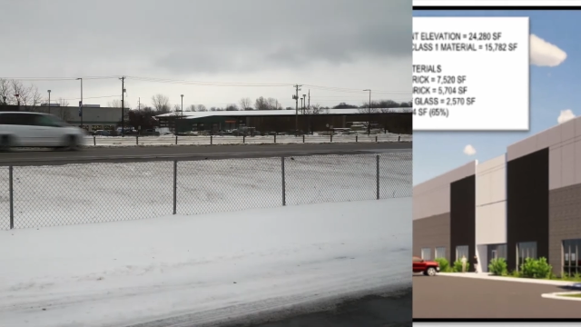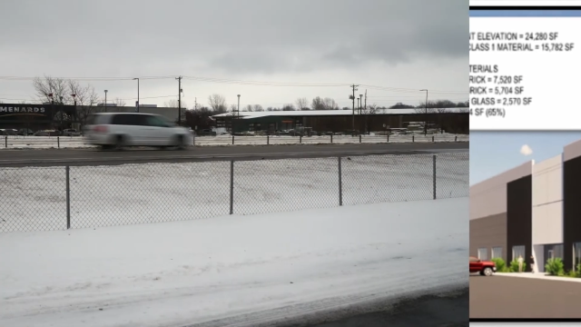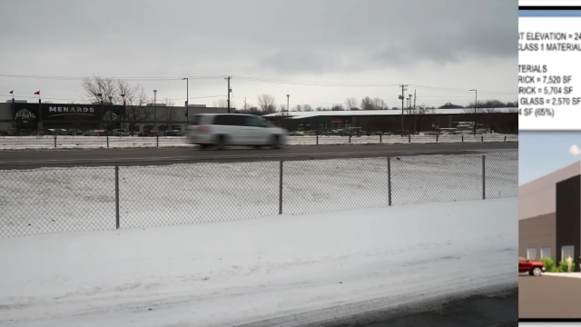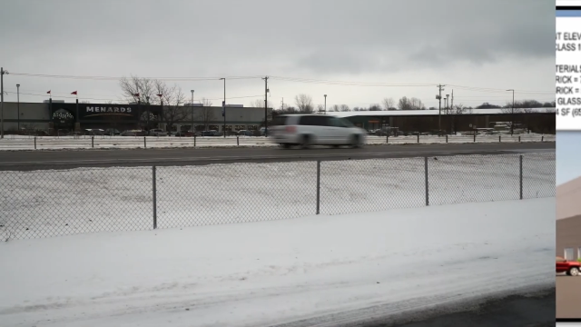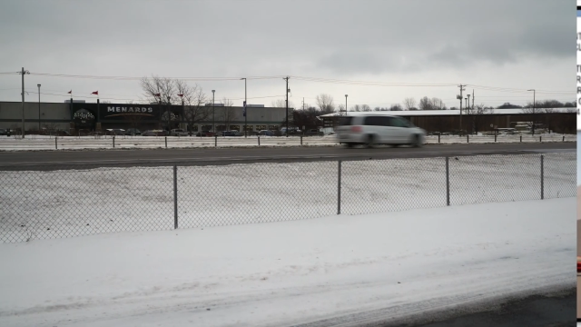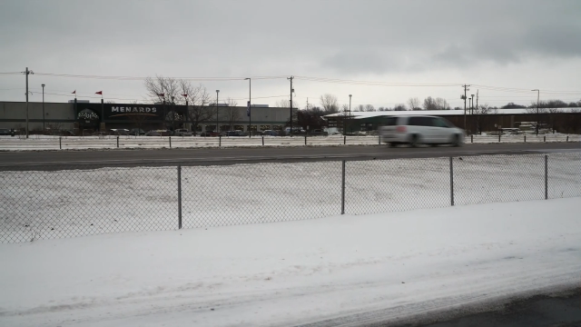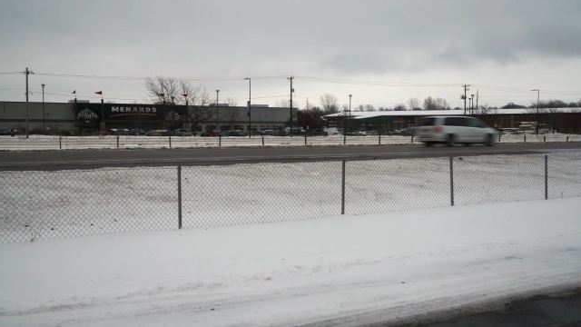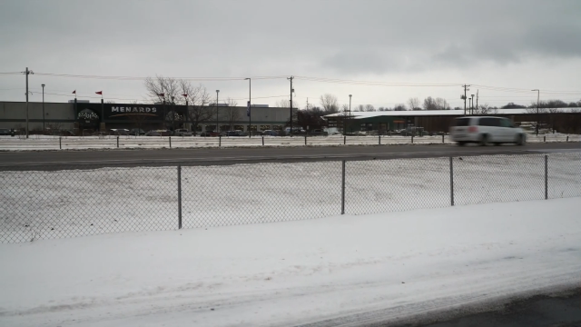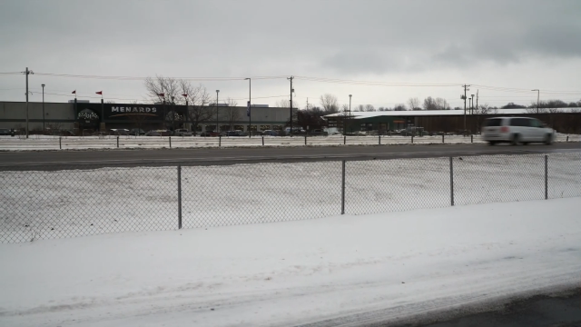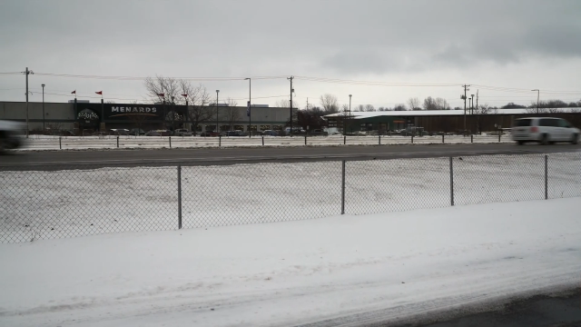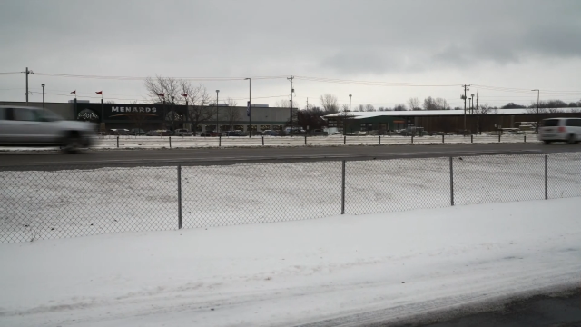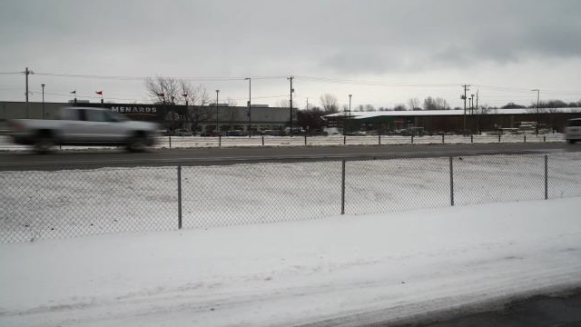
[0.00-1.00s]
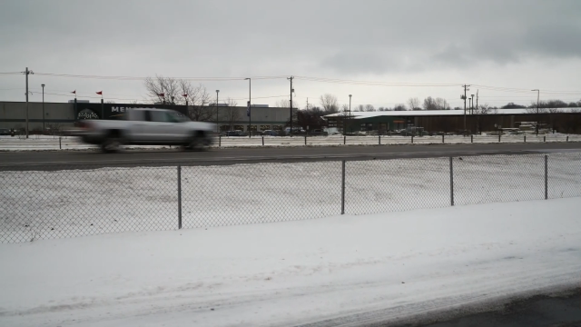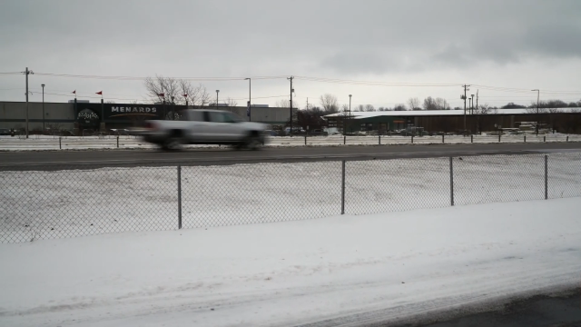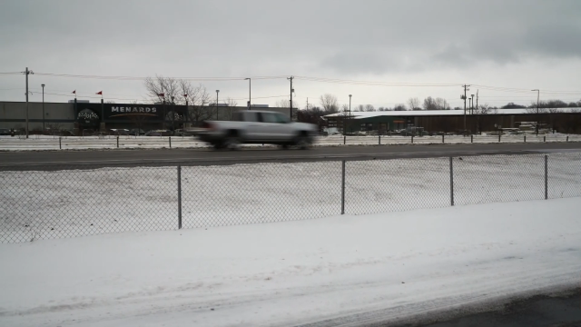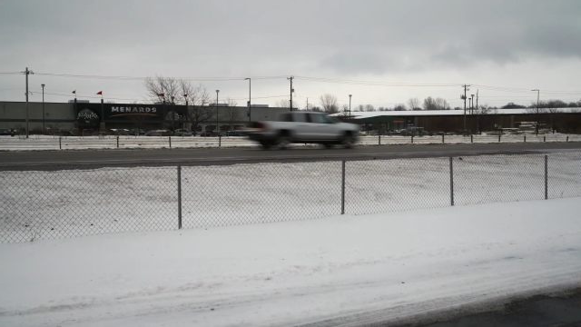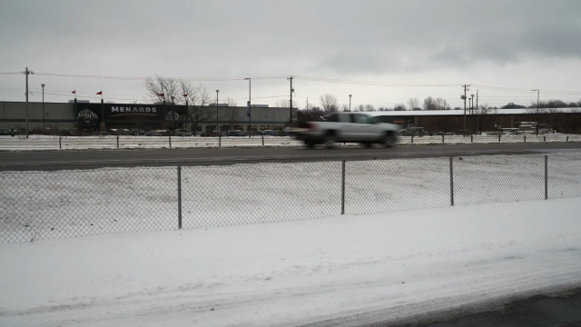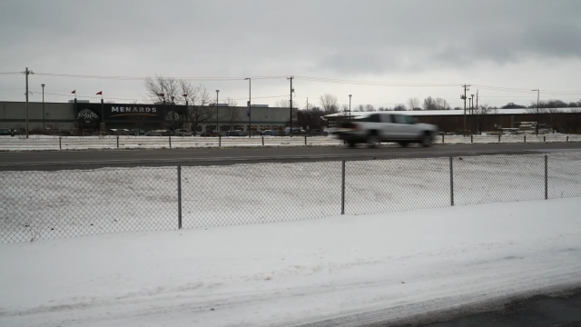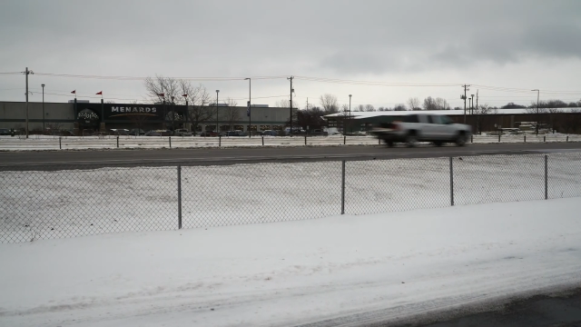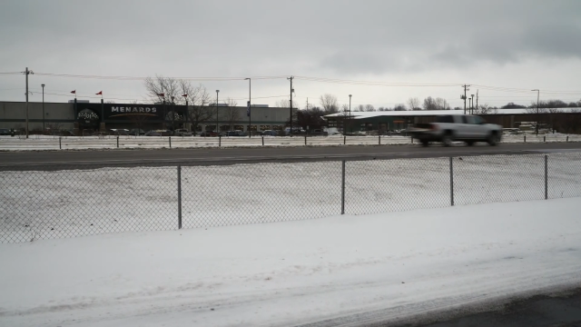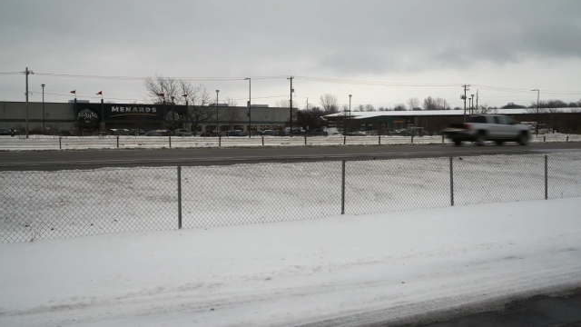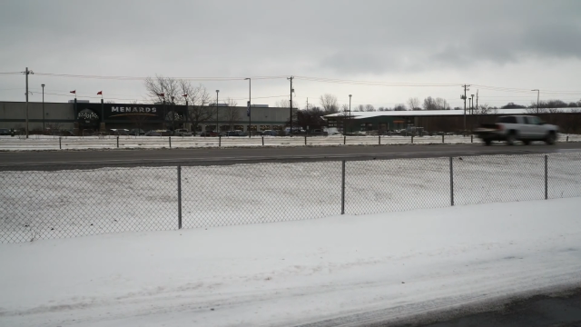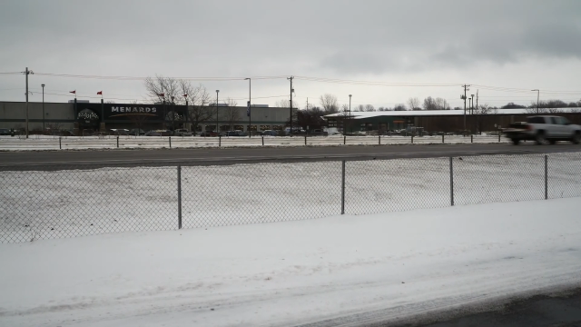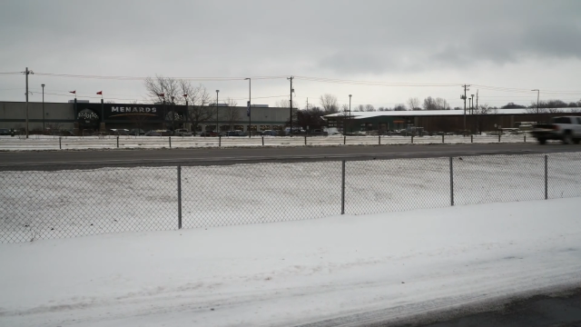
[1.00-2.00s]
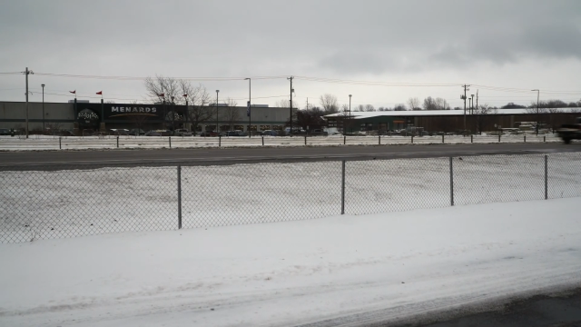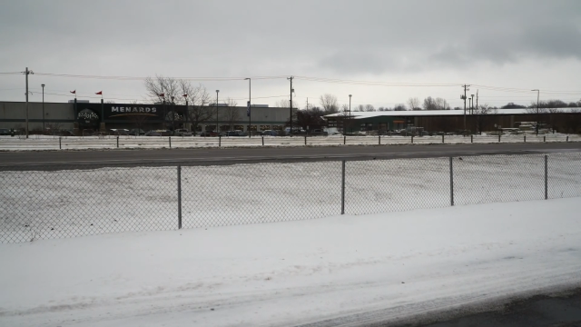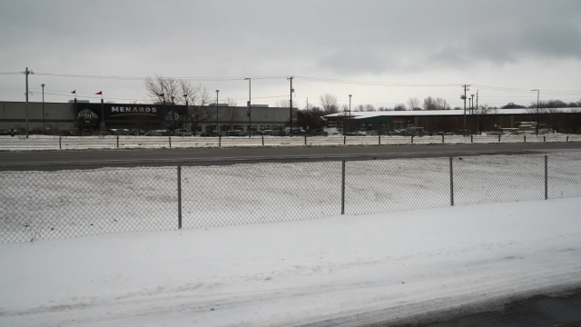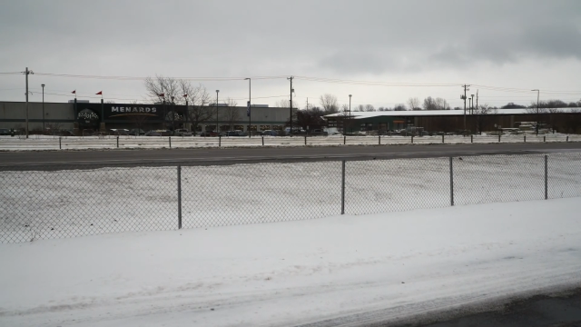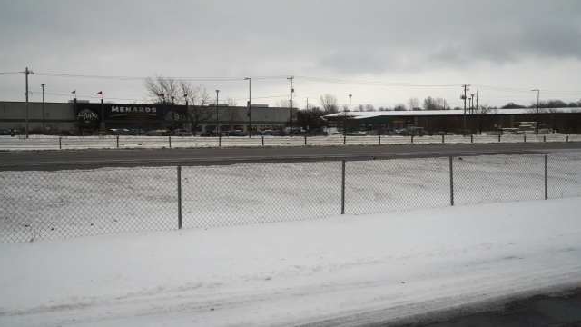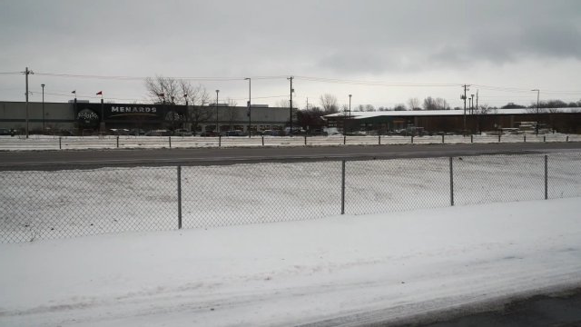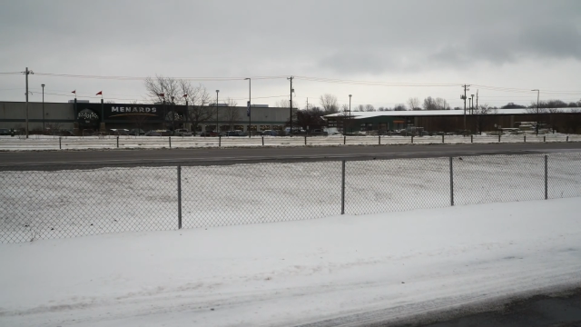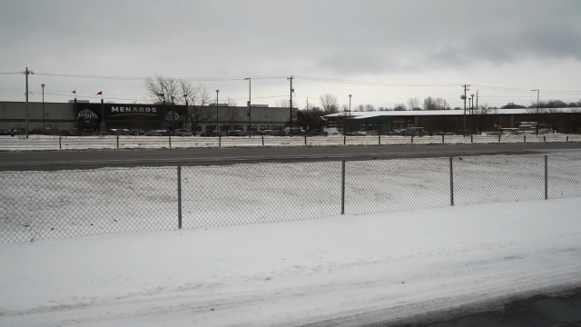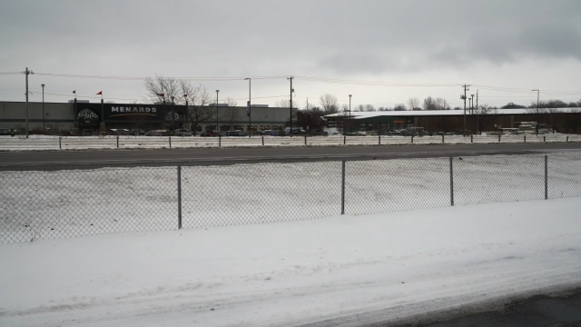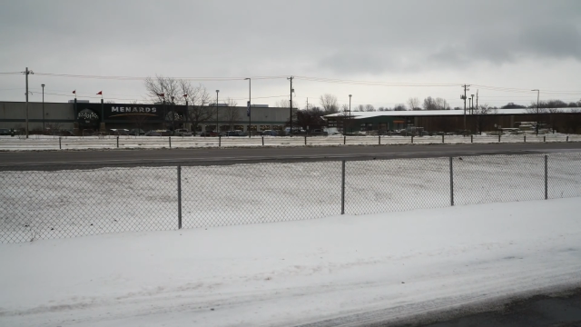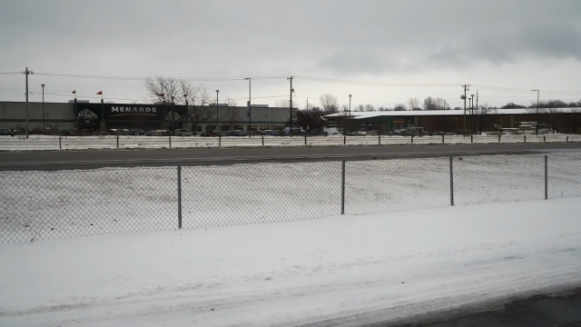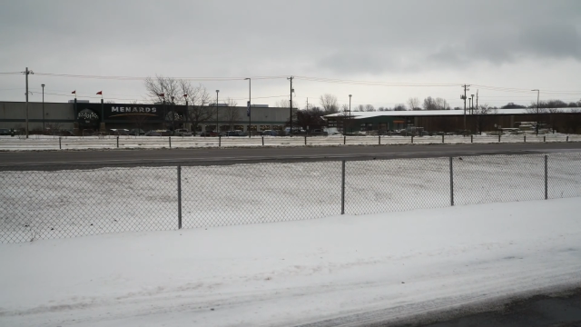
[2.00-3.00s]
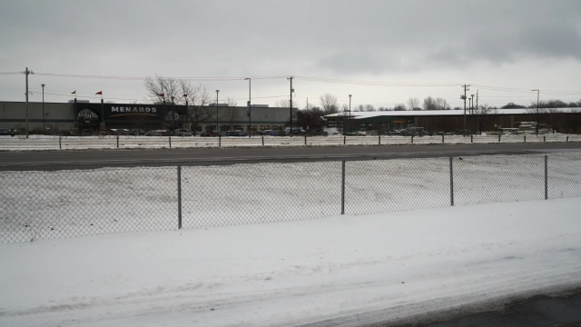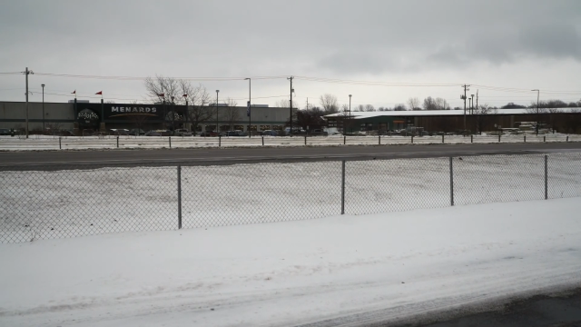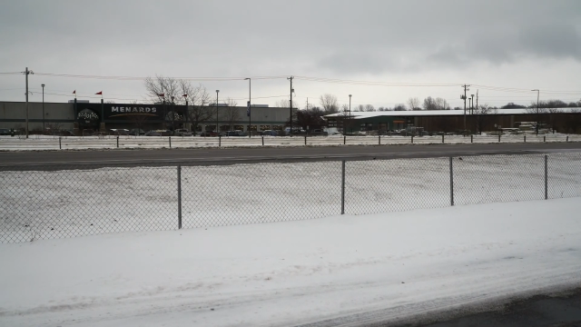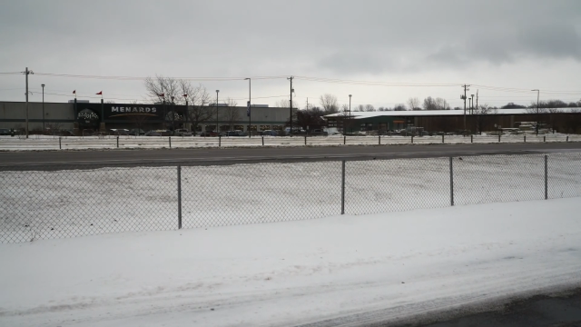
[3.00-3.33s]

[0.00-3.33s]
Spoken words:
[unreadable: no face in view]